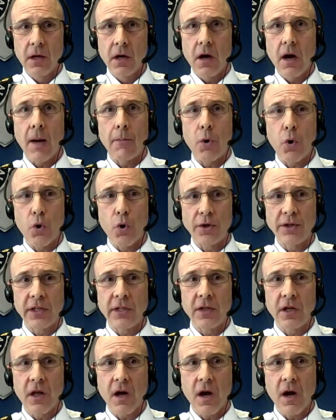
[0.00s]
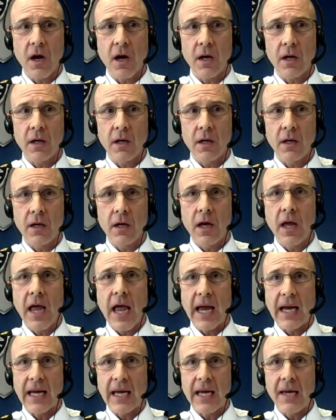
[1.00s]
upholding the law,
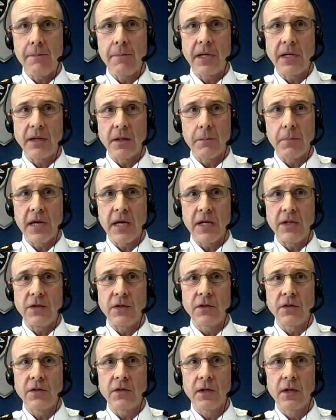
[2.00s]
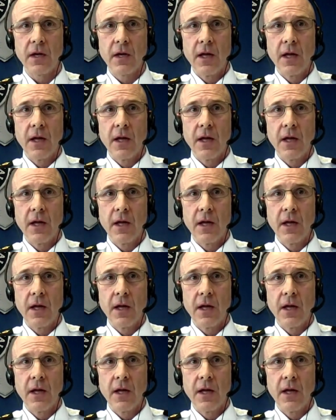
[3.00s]
and keeping the peace.